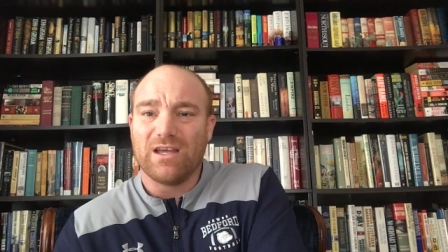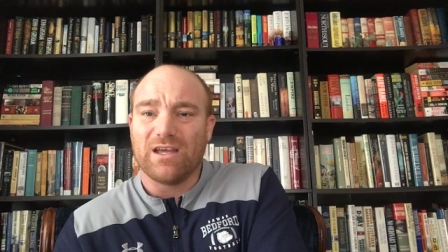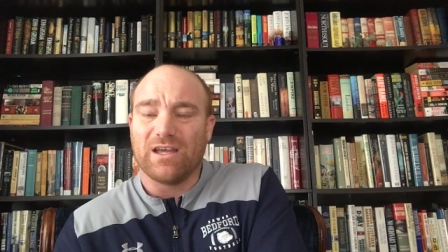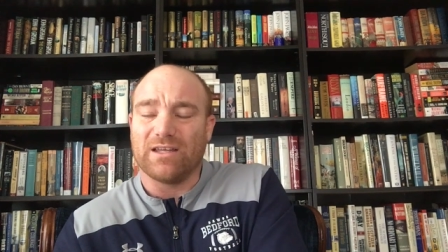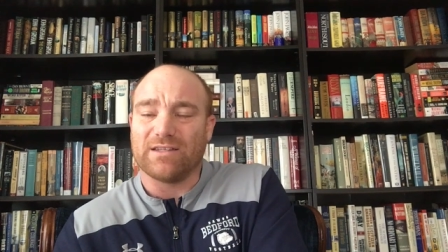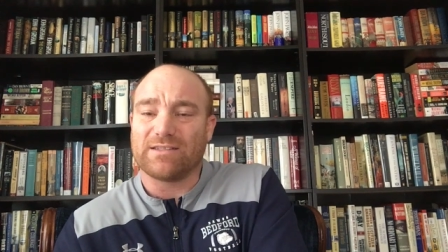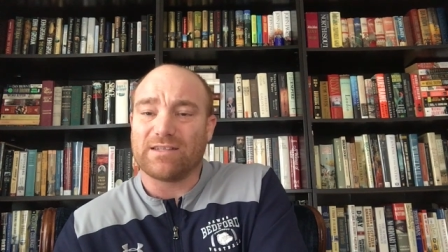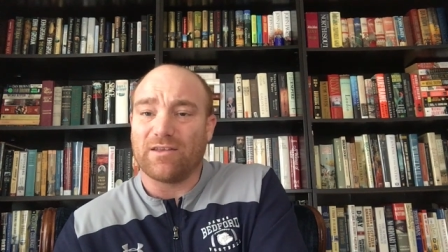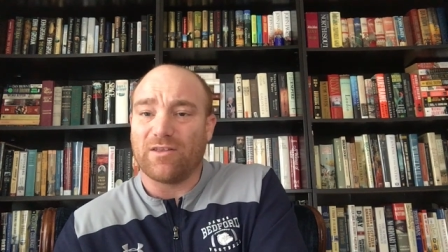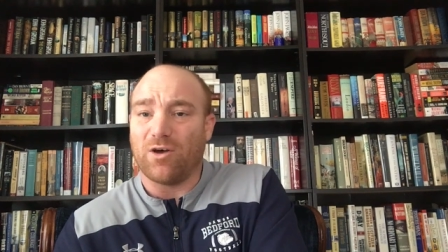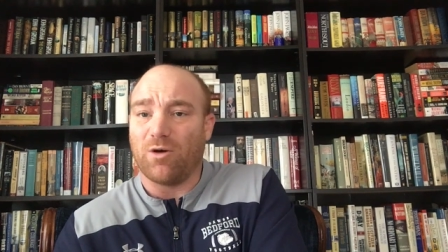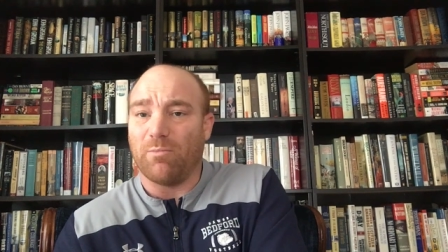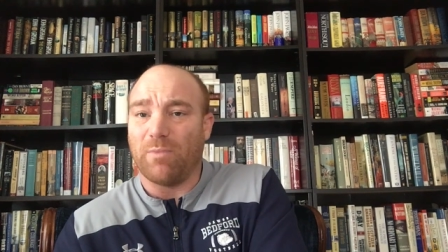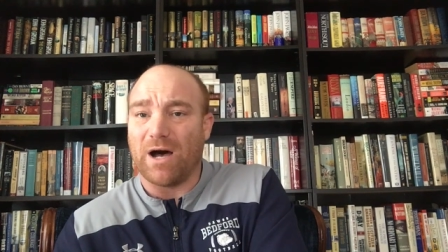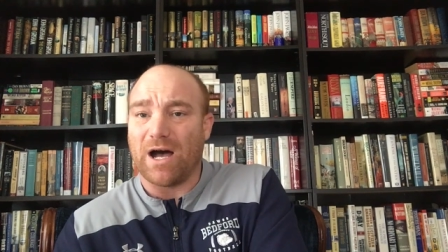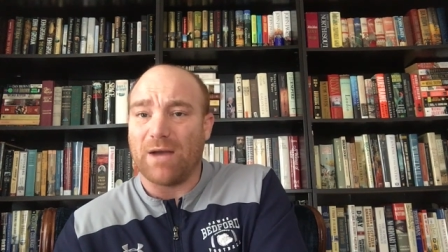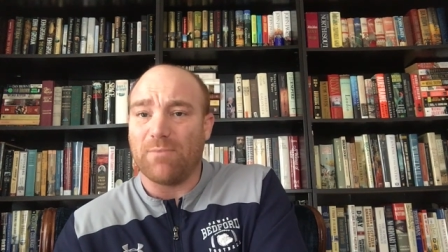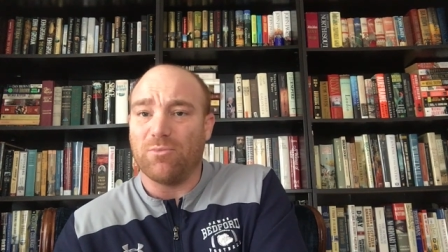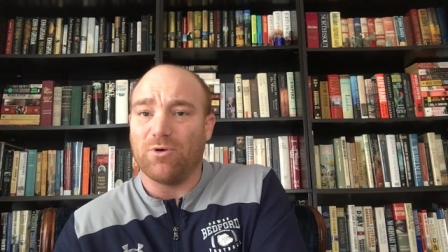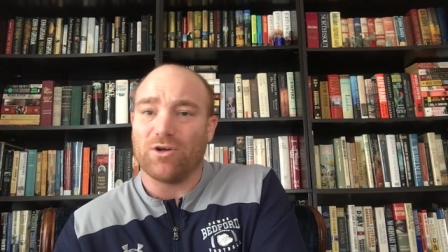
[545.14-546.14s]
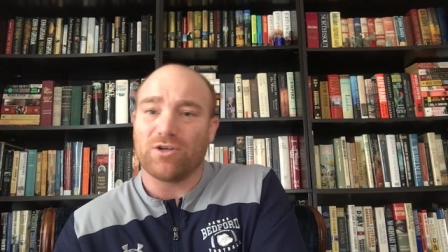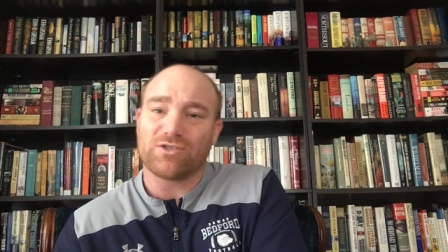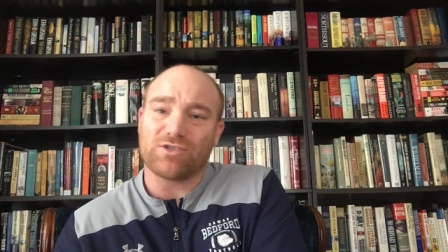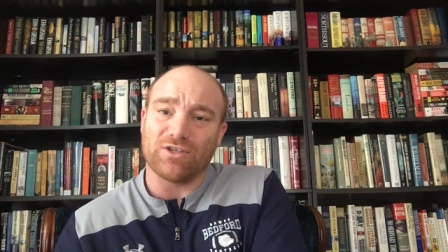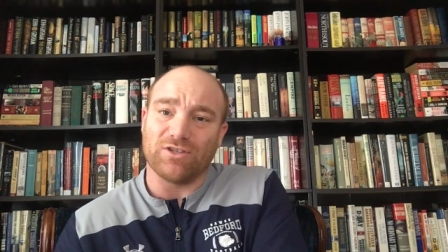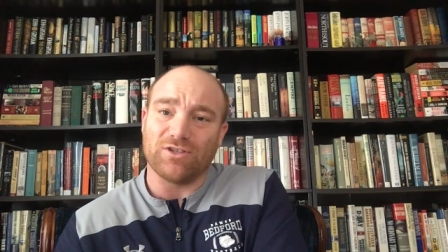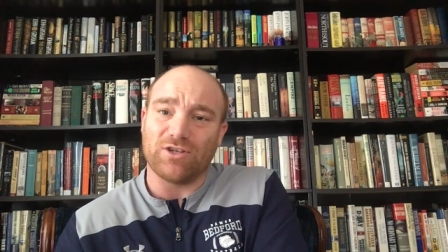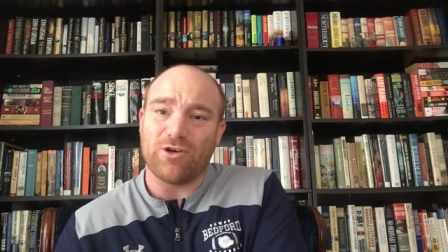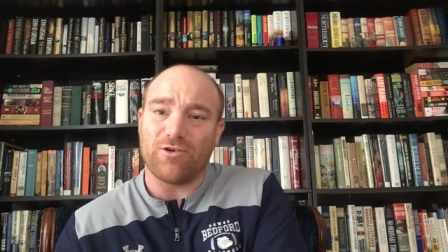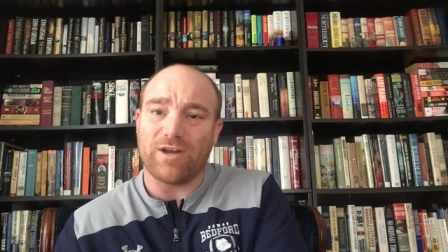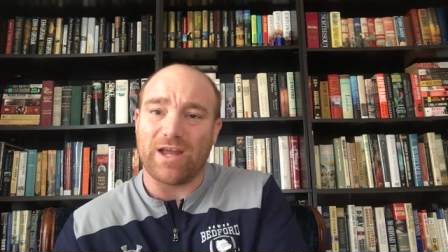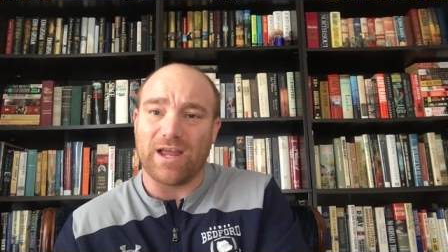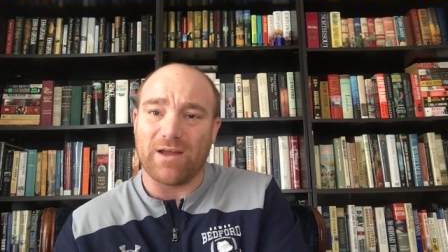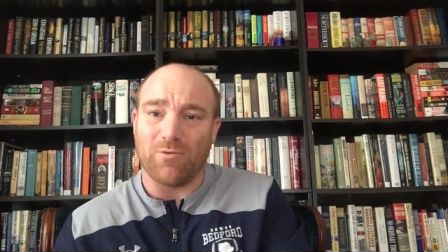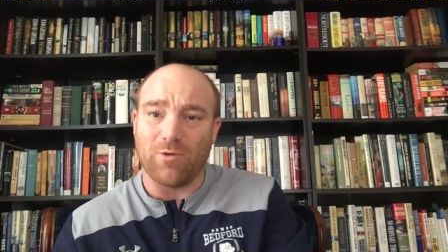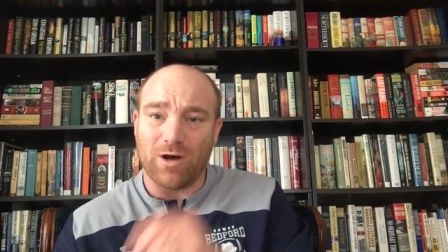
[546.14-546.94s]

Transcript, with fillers: and so they'll buy books and donate.